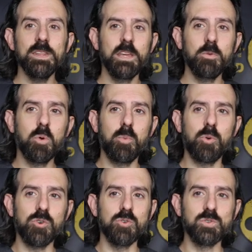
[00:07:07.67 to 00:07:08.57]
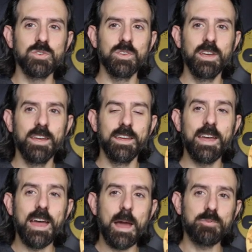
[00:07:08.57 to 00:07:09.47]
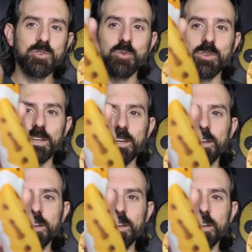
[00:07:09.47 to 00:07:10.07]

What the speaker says: He will produce absolutely